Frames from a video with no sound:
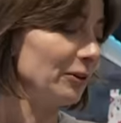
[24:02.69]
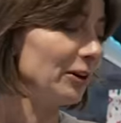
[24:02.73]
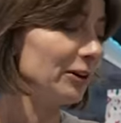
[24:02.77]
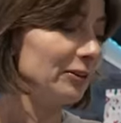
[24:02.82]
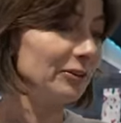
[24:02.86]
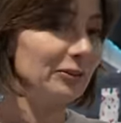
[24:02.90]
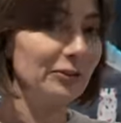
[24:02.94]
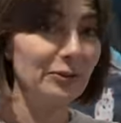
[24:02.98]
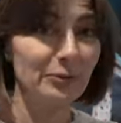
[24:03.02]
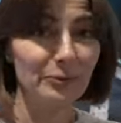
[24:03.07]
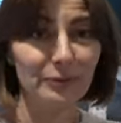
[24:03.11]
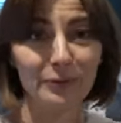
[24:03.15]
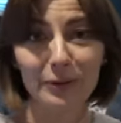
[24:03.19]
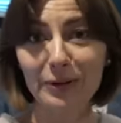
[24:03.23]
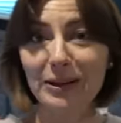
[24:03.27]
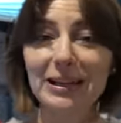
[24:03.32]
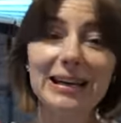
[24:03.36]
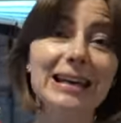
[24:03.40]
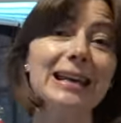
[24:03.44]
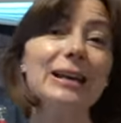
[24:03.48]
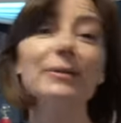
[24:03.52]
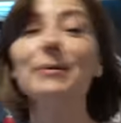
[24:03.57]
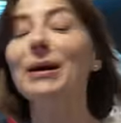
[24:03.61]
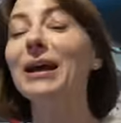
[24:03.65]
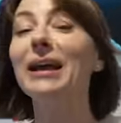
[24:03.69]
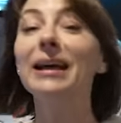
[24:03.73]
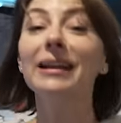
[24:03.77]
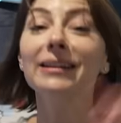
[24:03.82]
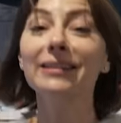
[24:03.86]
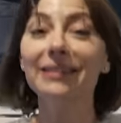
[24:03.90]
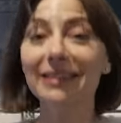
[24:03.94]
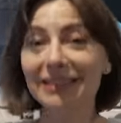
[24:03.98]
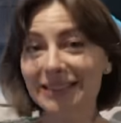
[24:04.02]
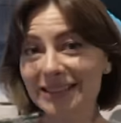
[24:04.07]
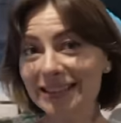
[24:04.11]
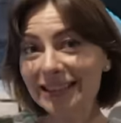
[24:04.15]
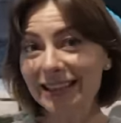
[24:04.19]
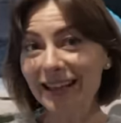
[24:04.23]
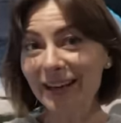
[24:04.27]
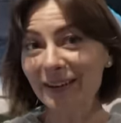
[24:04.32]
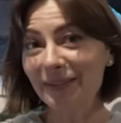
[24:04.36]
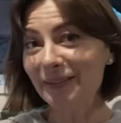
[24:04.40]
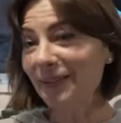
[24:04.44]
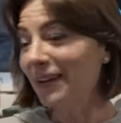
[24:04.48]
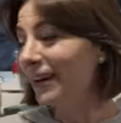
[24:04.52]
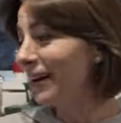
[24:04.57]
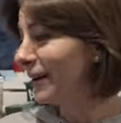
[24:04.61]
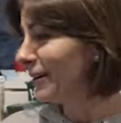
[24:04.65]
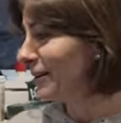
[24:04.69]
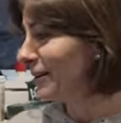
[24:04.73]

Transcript: lot to do before then. Anyway, lots of love.